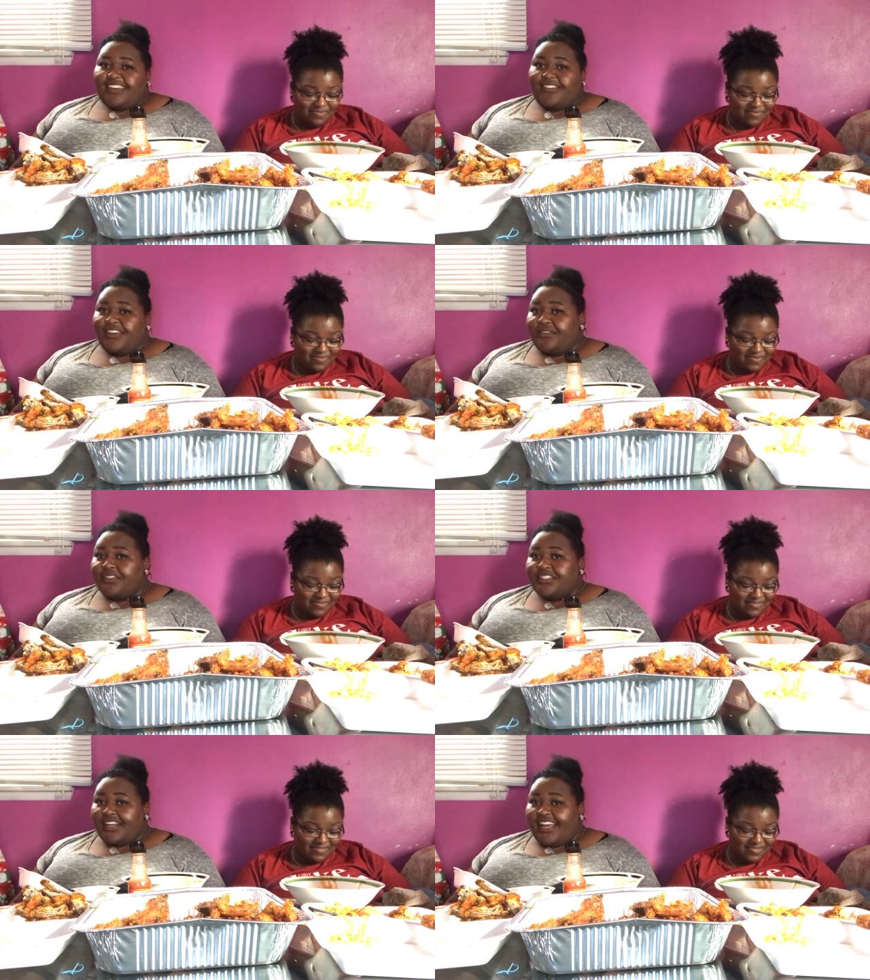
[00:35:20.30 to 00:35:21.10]
Speaker 1: if we
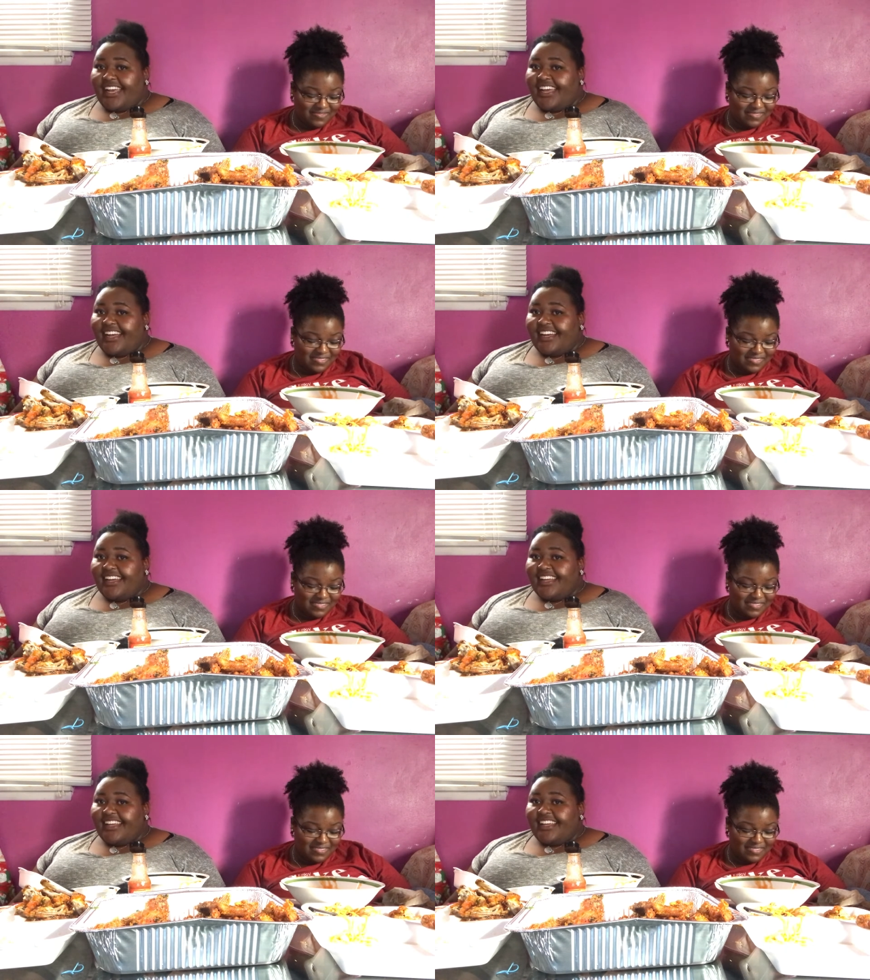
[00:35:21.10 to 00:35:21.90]
doing straight
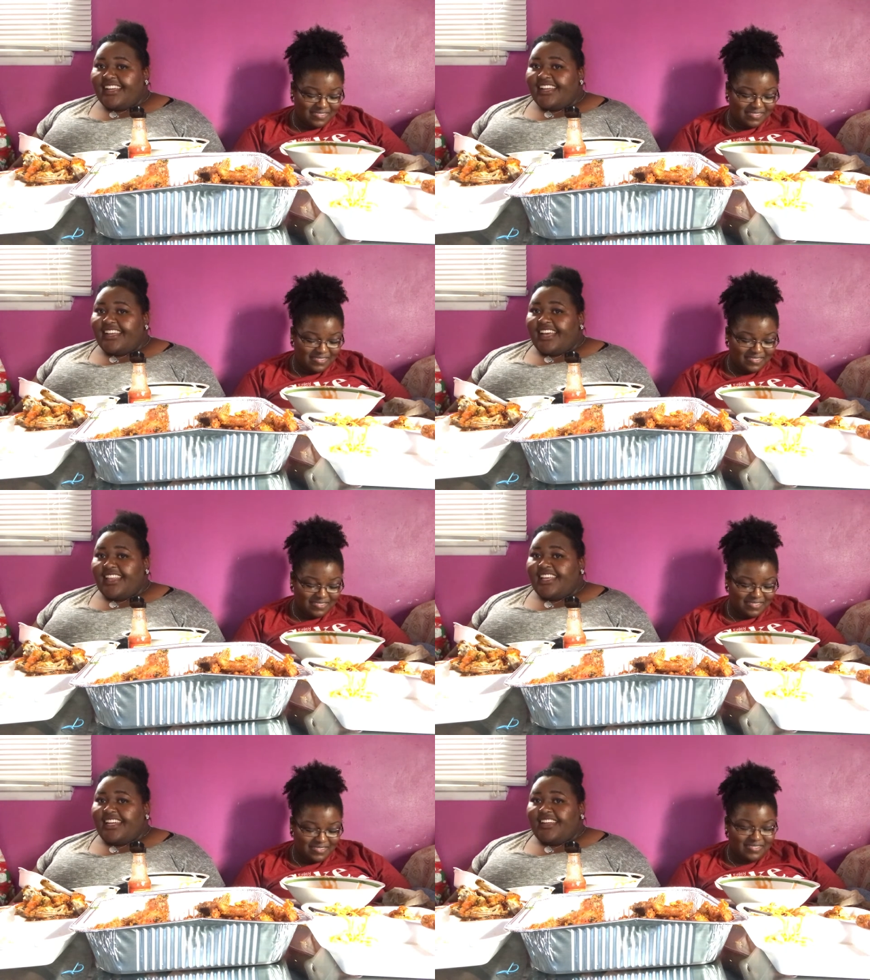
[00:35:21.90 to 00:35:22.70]
hair,
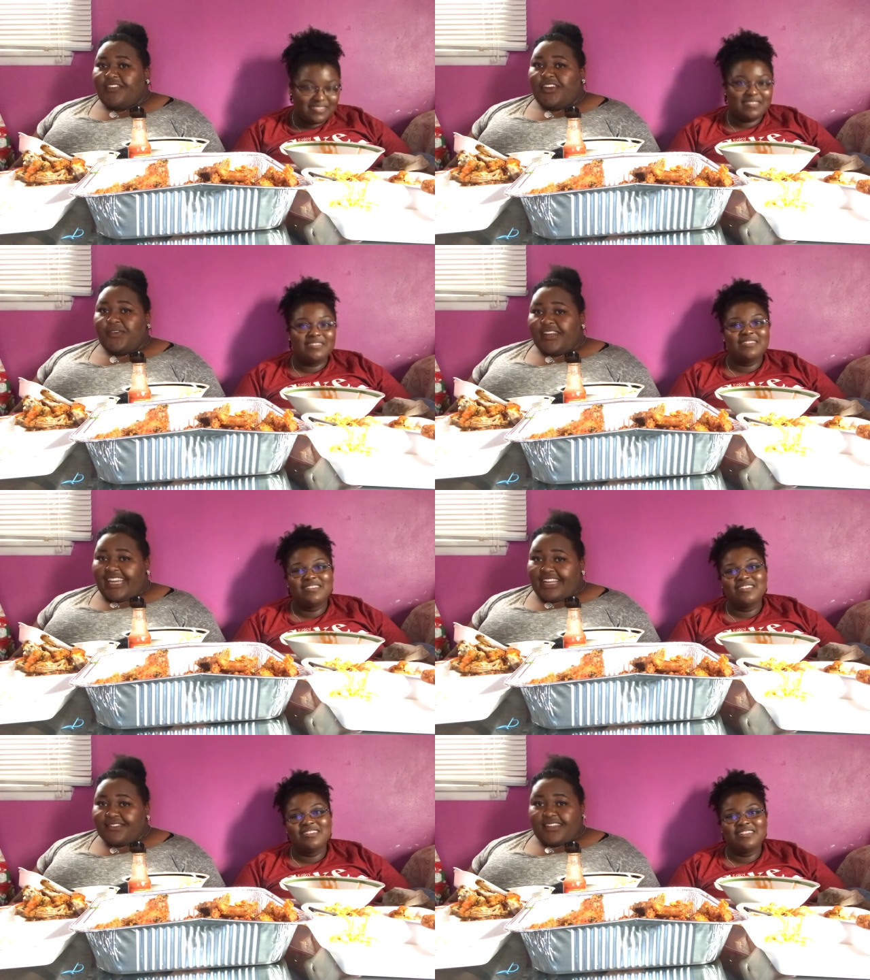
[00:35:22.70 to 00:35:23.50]
and then if we
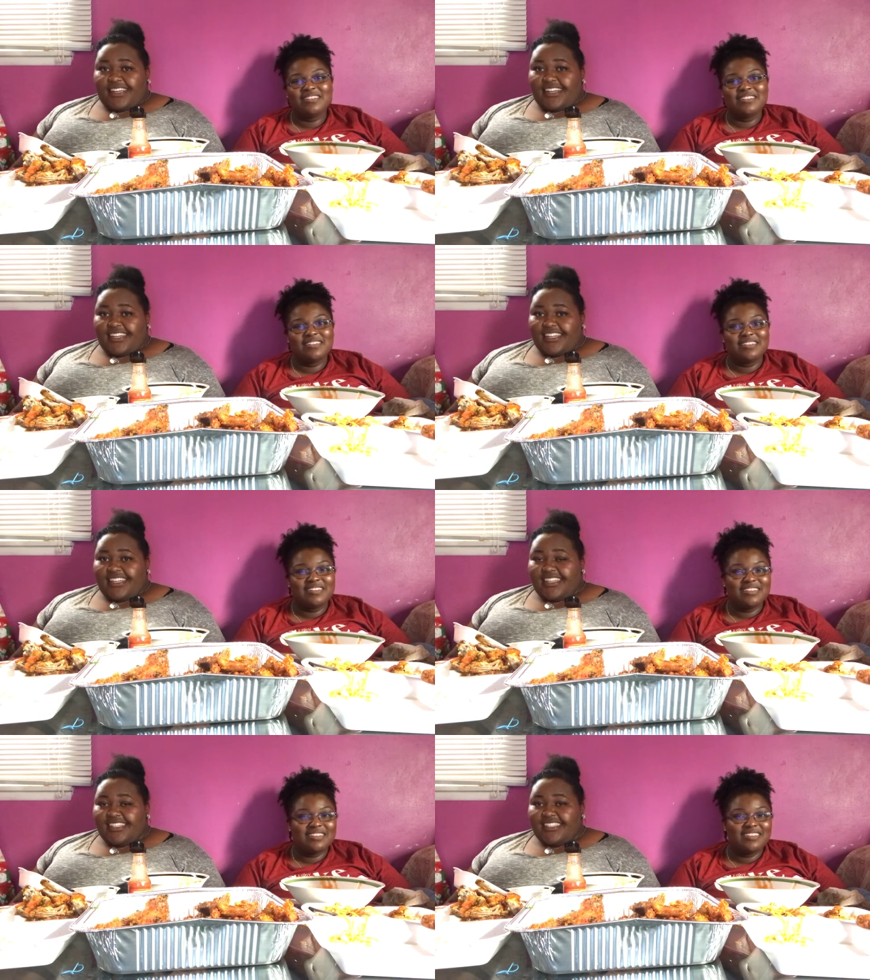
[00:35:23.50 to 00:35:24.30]
doing natural hair,
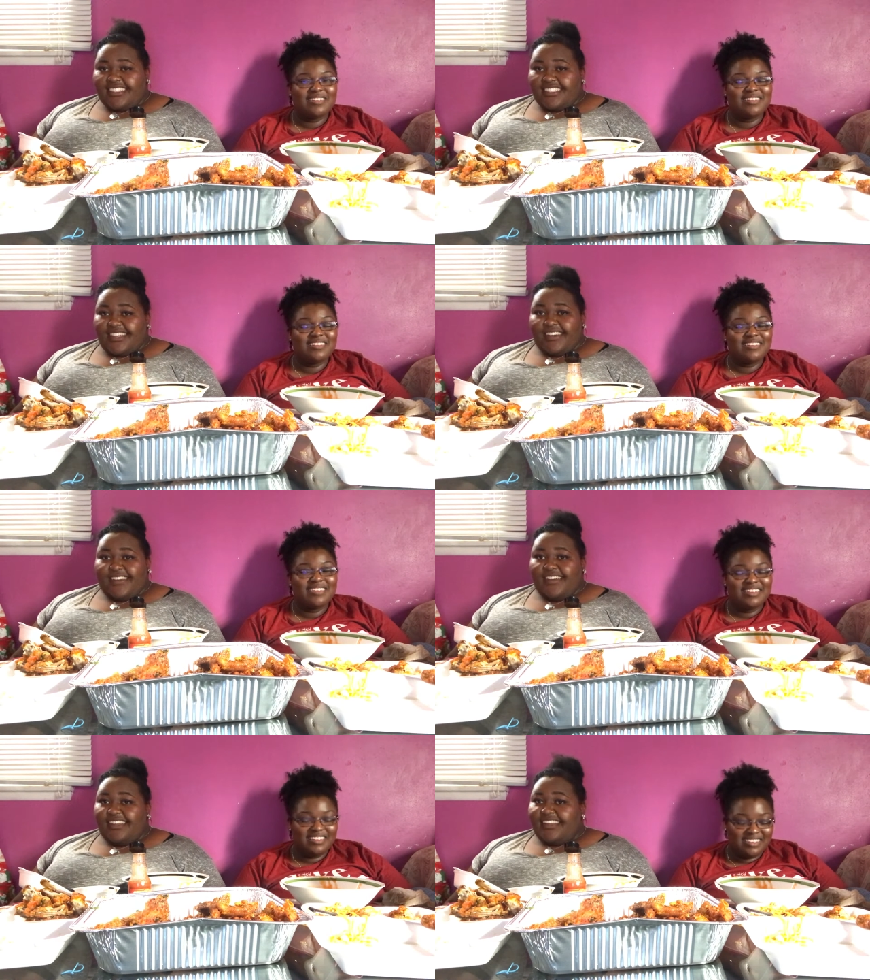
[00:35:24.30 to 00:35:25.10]

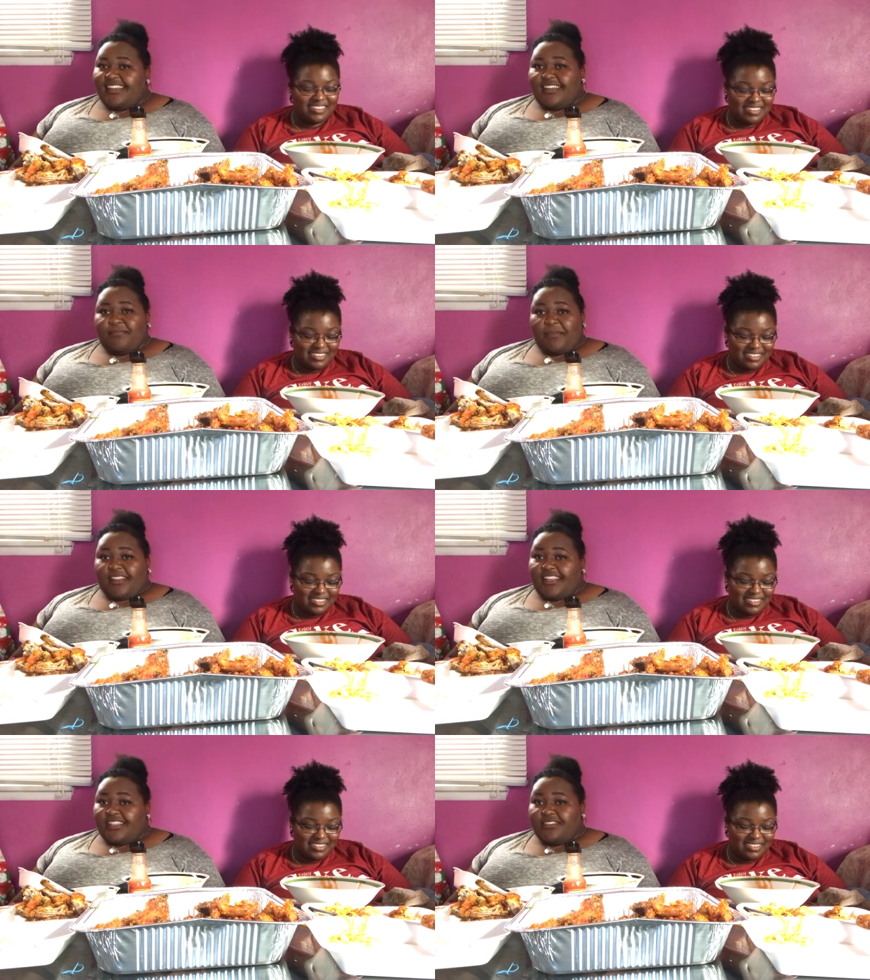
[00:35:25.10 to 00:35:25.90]
so.
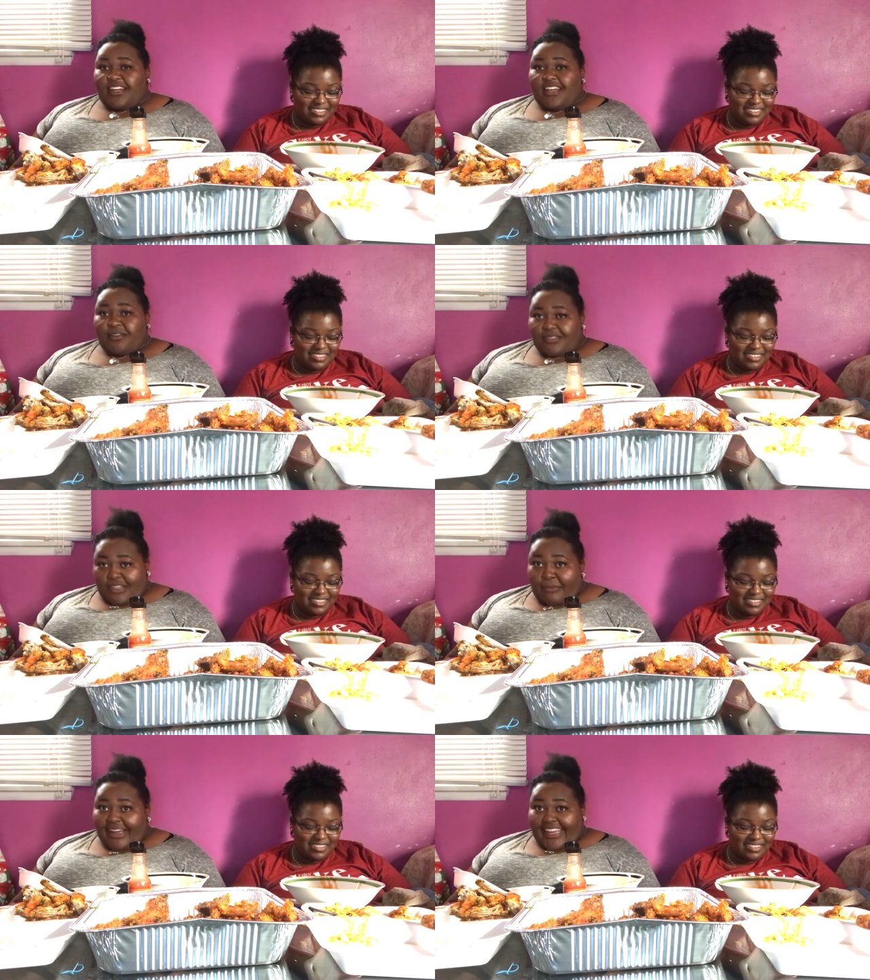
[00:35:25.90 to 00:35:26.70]
But this right here
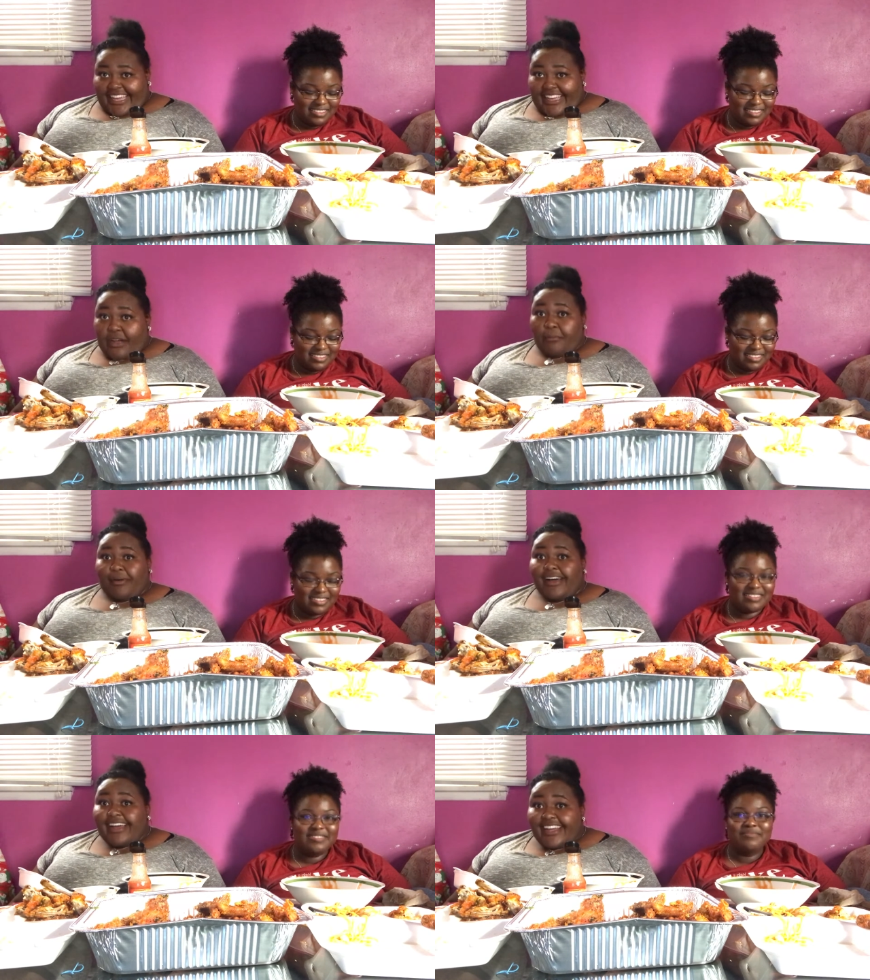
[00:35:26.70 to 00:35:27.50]
was on my head. A
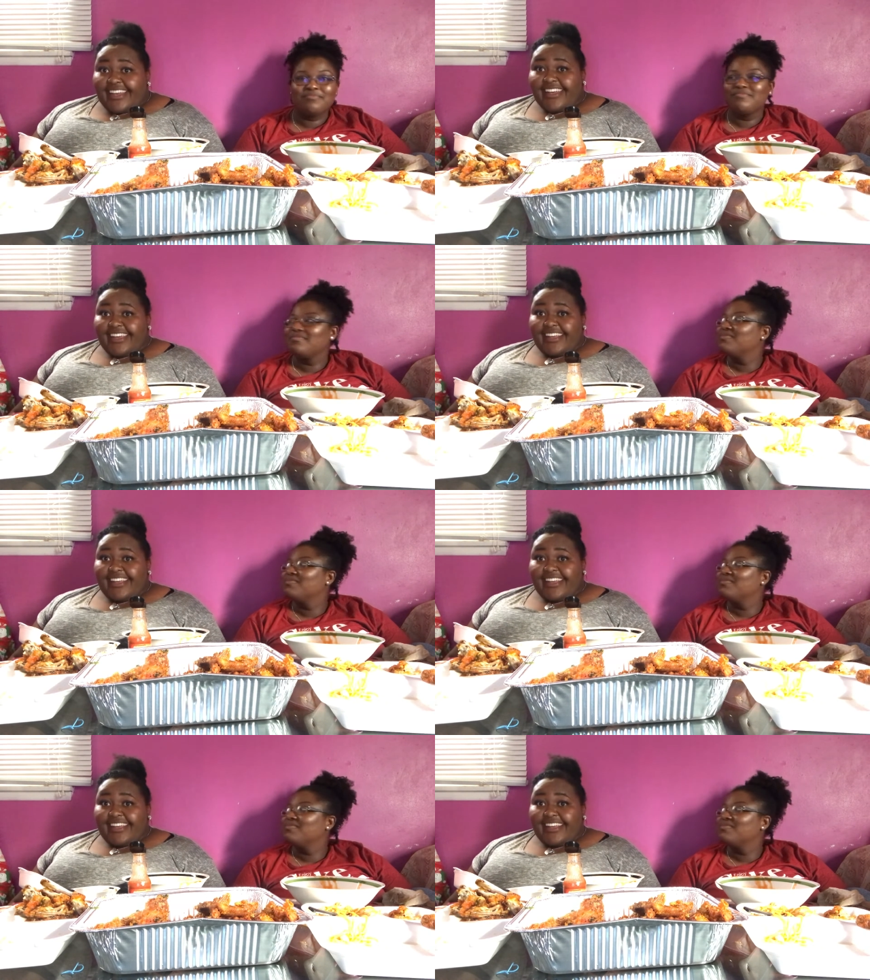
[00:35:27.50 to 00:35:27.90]
bun